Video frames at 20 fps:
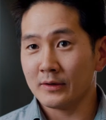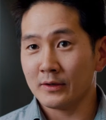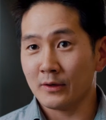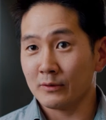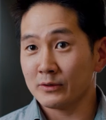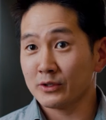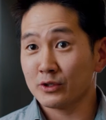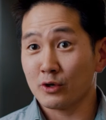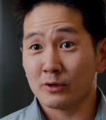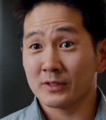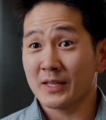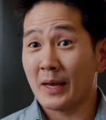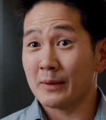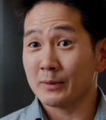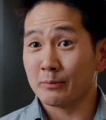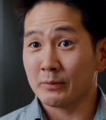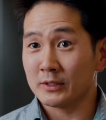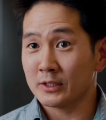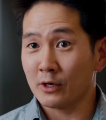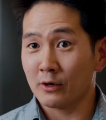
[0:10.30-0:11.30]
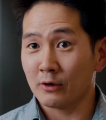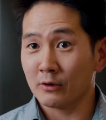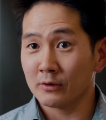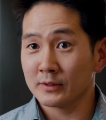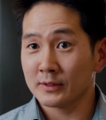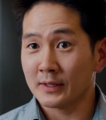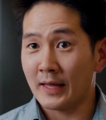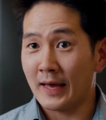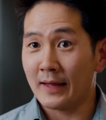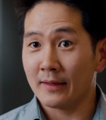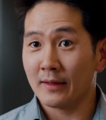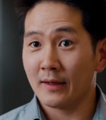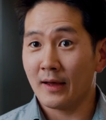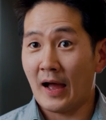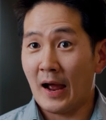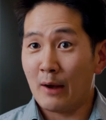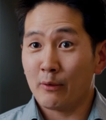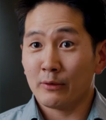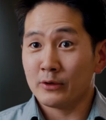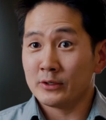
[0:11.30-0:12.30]
certain types of materials that
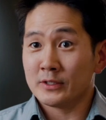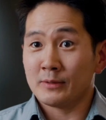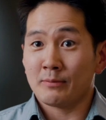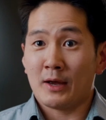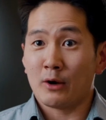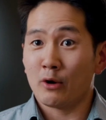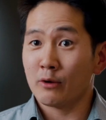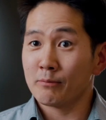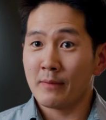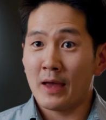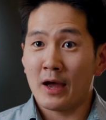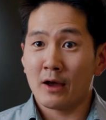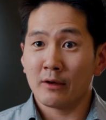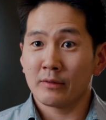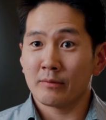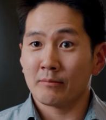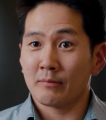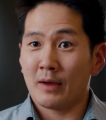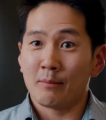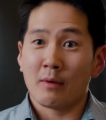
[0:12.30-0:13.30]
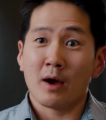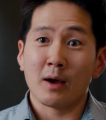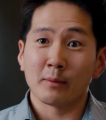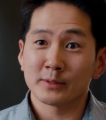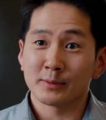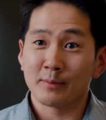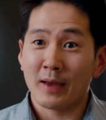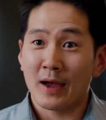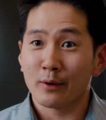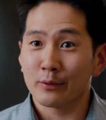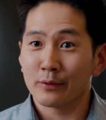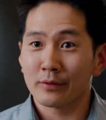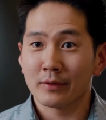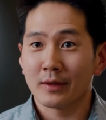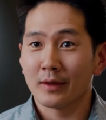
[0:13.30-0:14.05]
I would use in my own mouth, my mom's mouth,